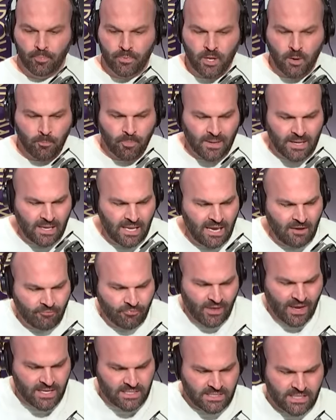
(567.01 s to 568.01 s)
Yeah, but
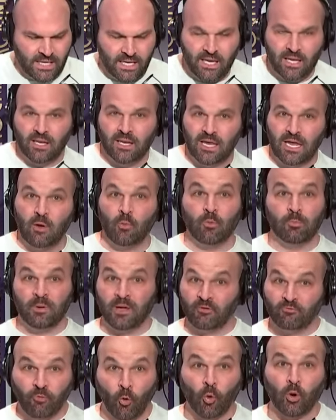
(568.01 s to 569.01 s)
if they did, it would
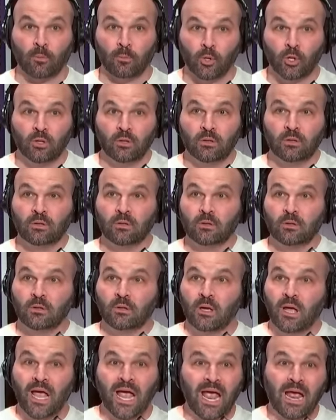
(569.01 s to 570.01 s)
be affordable.
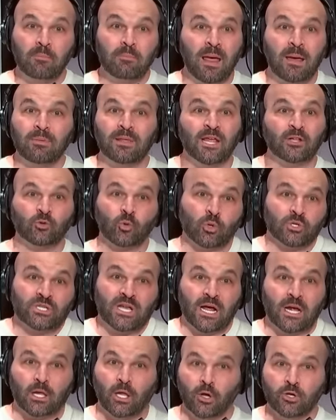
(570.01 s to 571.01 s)
And maybe that door
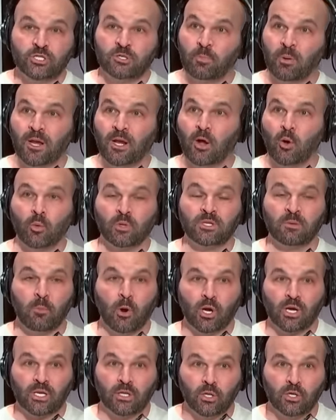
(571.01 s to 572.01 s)
is not closed depending on what the
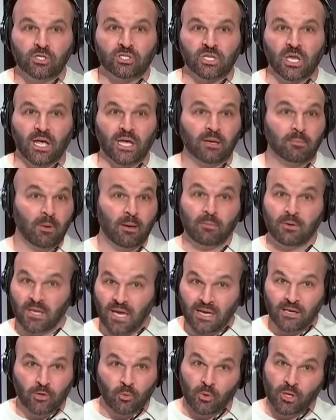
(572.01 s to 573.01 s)
market looks like. Maybe,
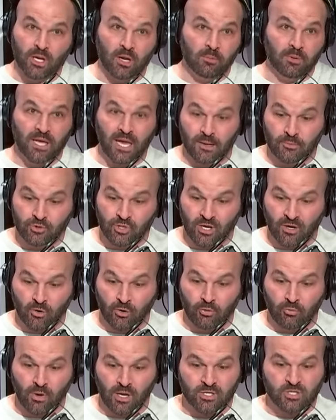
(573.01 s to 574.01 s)
hey, you want to come to camp, try to
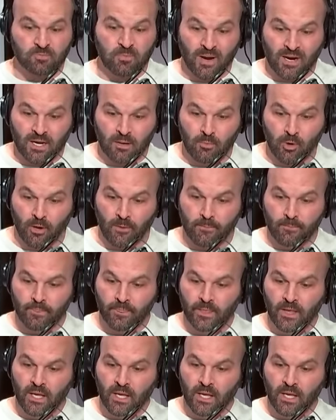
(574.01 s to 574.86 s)
earn a roster spot? Come on.